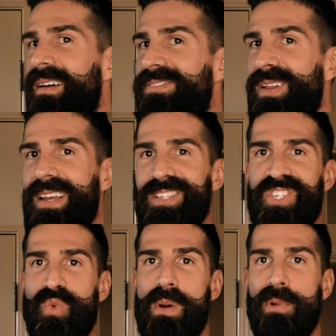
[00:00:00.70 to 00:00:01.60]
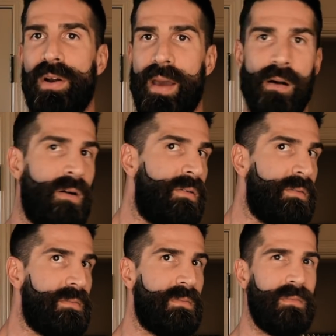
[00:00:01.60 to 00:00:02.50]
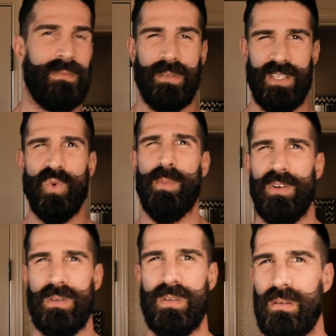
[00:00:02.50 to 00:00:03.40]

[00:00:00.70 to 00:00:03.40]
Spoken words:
feel like a swimmer now. The swimmers,